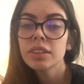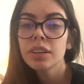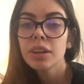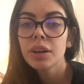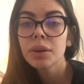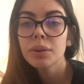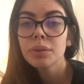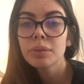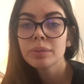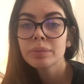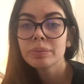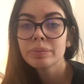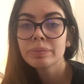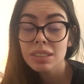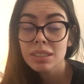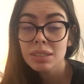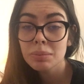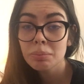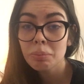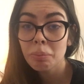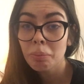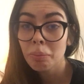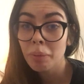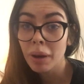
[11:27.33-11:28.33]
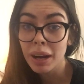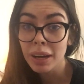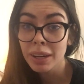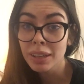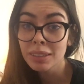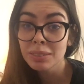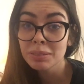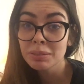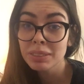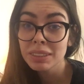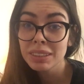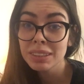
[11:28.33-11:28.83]
you know,
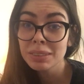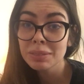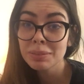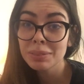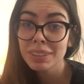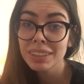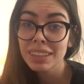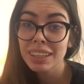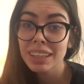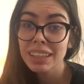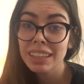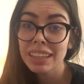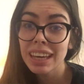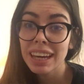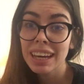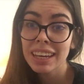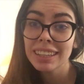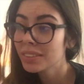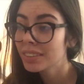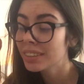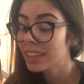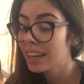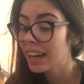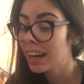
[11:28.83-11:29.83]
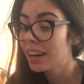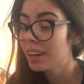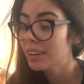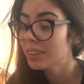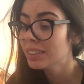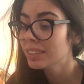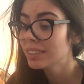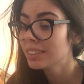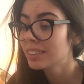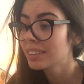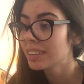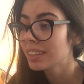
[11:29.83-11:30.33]
inspired me to be like that. Now
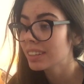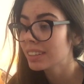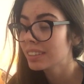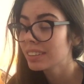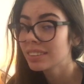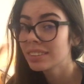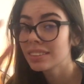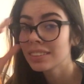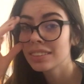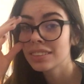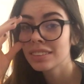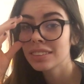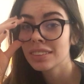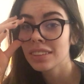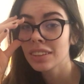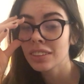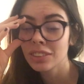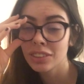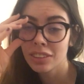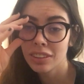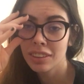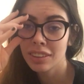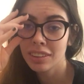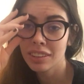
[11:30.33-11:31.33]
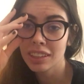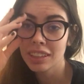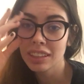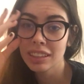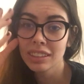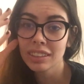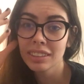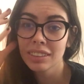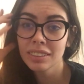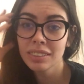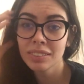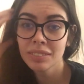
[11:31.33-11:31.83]
it's like such a
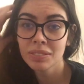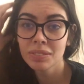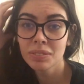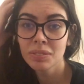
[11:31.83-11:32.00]
thing